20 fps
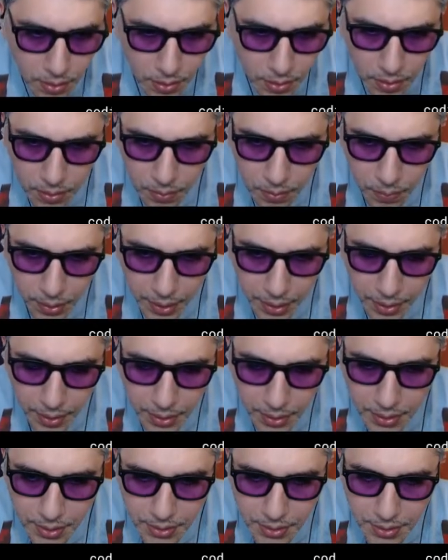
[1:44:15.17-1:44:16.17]
Where
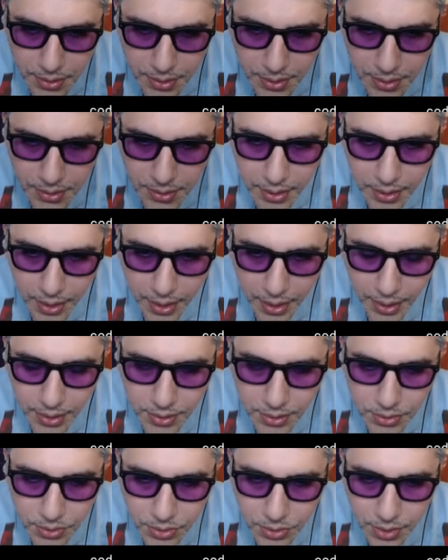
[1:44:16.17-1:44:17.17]
is this
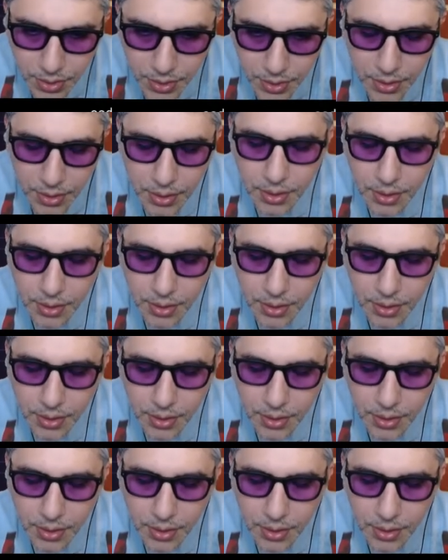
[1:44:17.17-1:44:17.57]
extra?